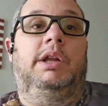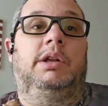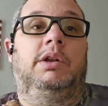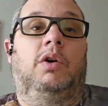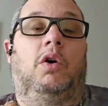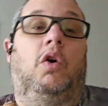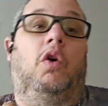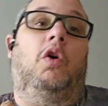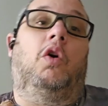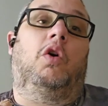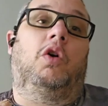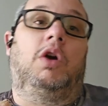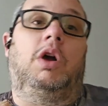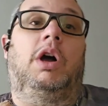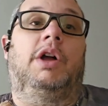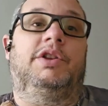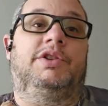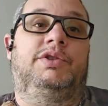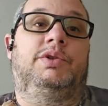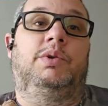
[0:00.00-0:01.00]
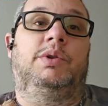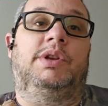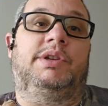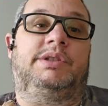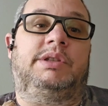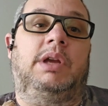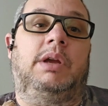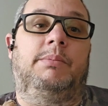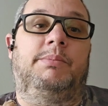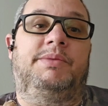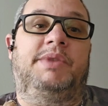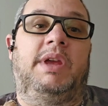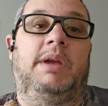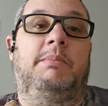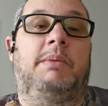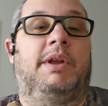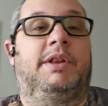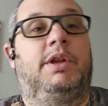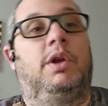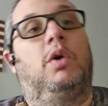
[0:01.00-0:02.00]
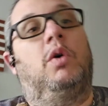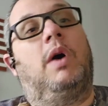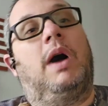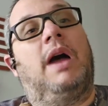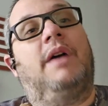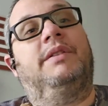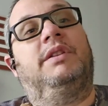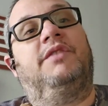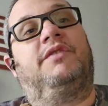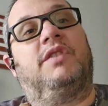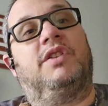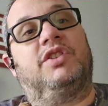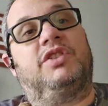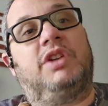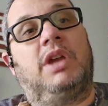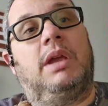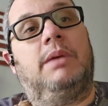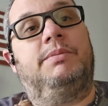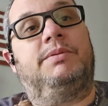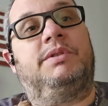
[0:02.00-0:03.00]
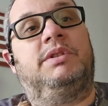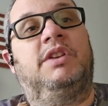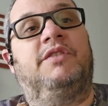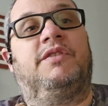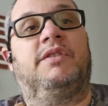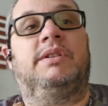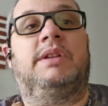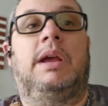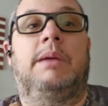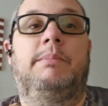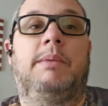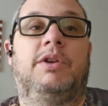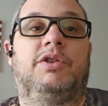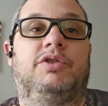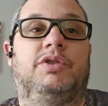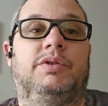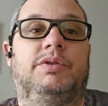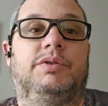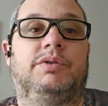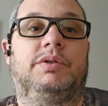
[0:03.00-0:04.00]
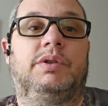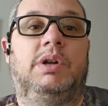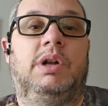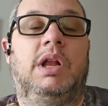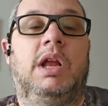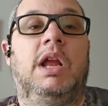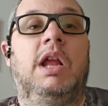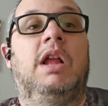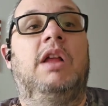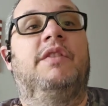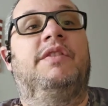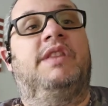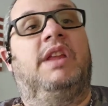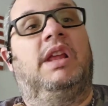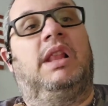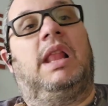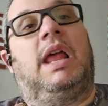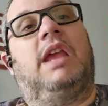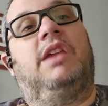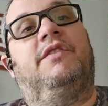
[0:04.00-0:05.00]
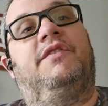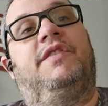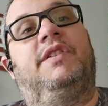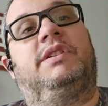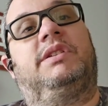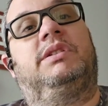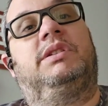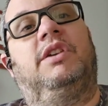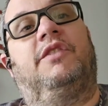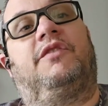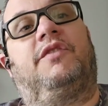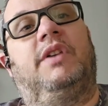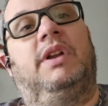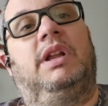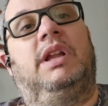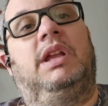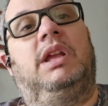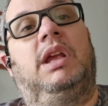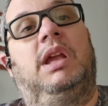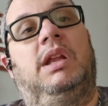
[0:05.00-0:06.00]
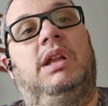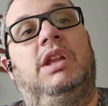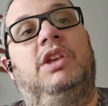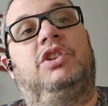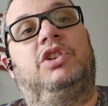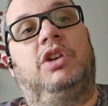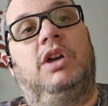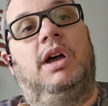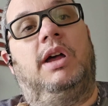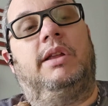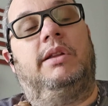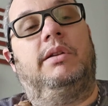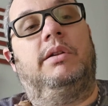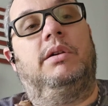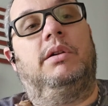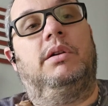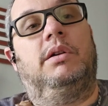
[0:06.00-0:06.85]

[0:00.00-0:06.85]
all guns do the same thing, but they all have different shapes, different dimensions. The light fits differently in each gun.